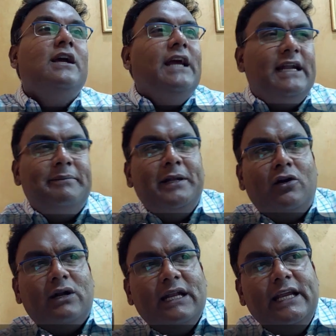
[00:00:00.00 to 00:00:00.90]
It may
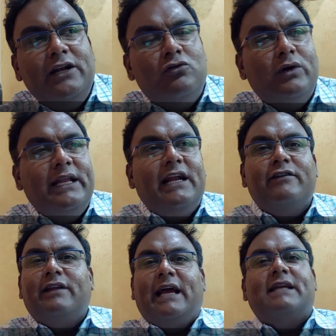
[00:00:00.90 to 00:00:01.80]
not lead to any kind
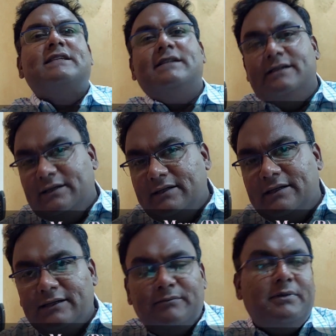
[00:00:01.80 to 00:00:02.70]
of an accident,
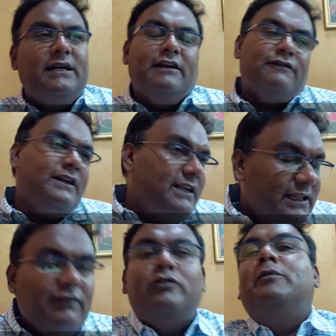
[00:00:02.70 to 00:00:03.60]
but definitely
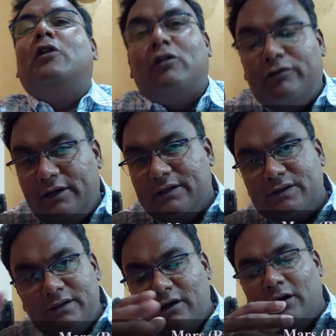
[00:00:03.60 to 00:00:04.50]
there would be
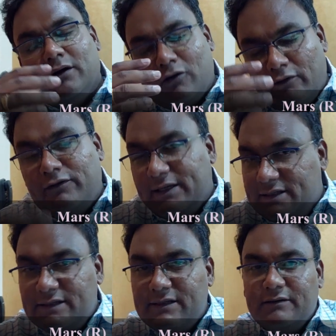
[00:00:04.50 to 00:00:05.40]
conflicts,
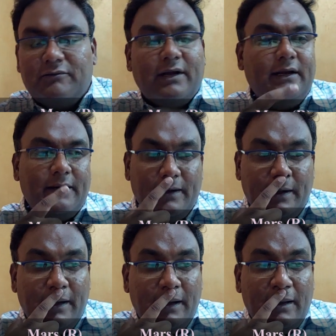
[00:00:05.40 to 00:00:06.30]
right?
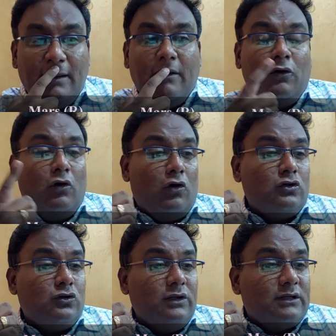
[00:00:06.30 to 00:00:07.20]

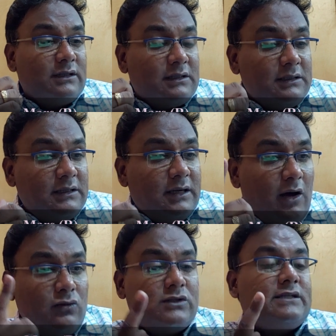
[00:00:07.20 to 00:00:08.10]
Also, the third
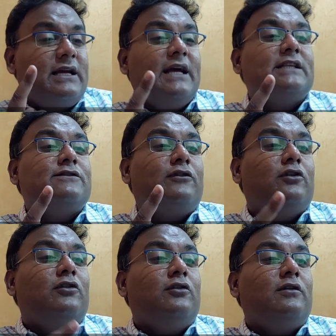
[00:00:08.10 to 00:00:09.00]
house stands for
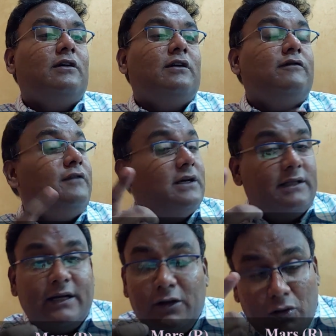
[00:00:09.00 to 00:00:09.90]
your
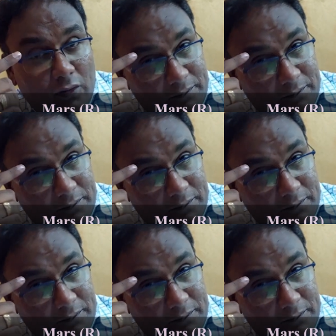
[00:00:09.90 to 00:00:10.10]
father-in-law.